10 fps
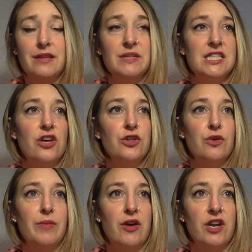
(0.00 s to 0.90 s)
Let me tell
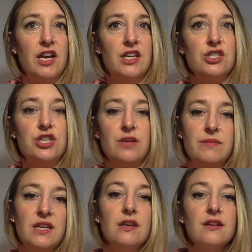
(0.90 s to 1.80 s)
you about it. And she
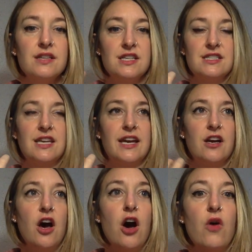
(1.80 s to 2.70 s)
immediately is
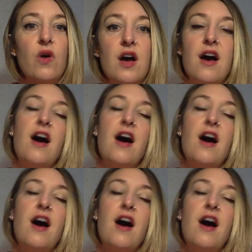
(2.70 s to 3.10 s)
like, oh,